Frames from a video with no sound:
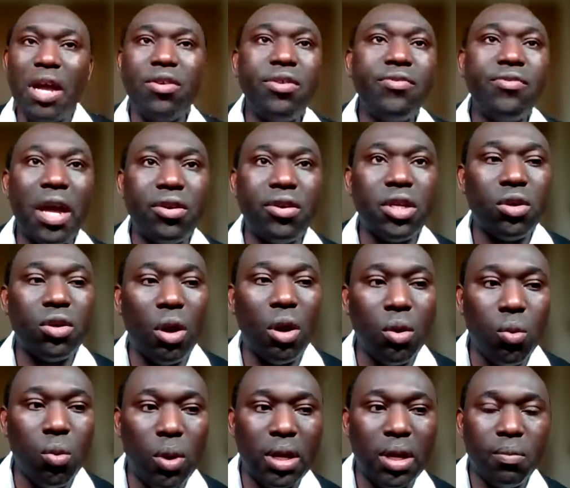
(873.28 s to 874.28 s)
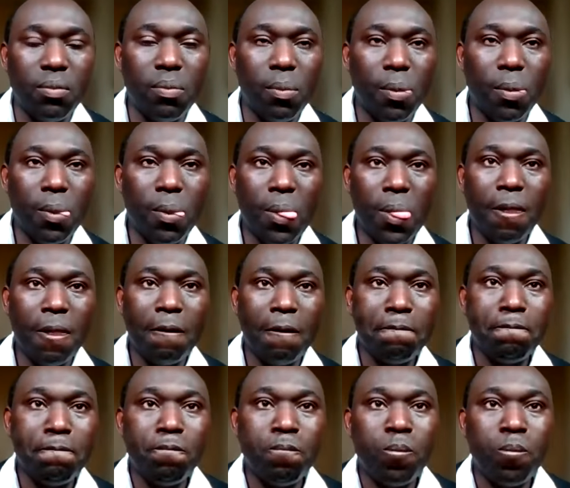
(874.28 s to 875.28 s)
very, very wrong way.
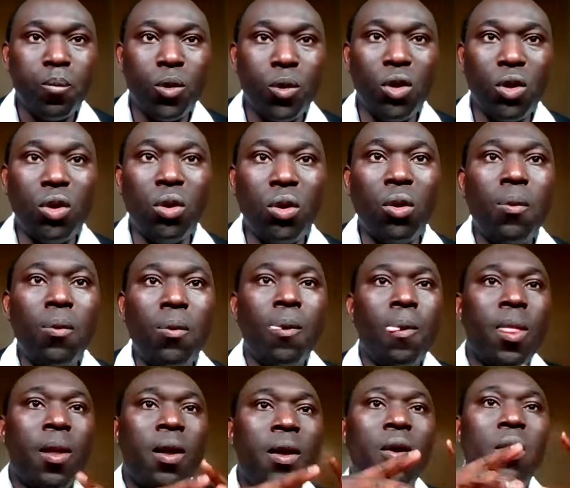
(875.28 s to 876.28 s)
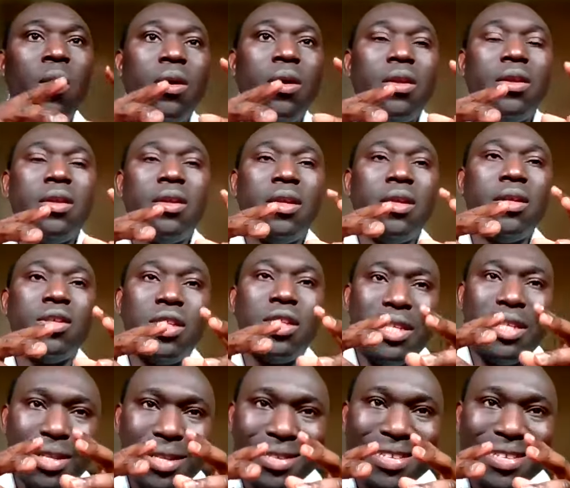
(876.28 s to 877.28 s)
You know,
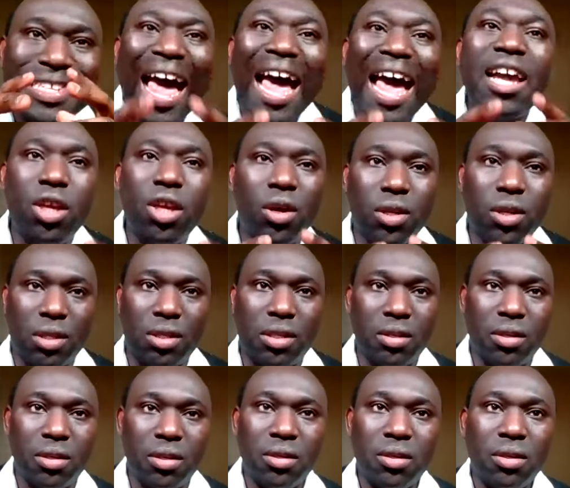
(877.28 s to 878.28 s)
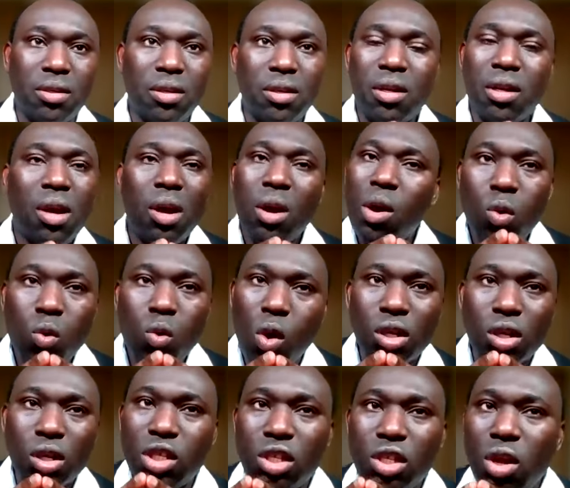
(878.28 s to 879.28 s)
Zacchaeus
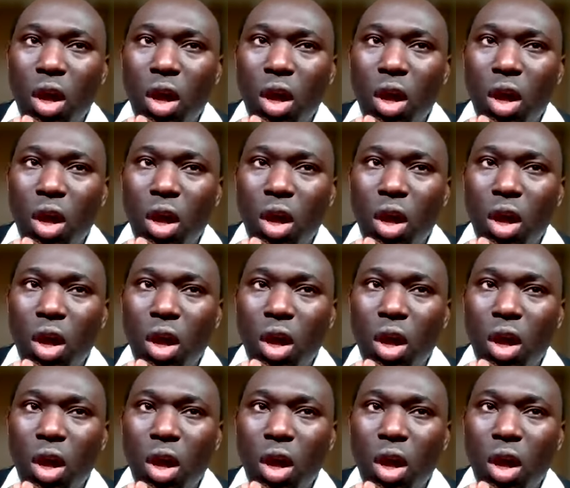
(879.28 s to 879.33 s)
was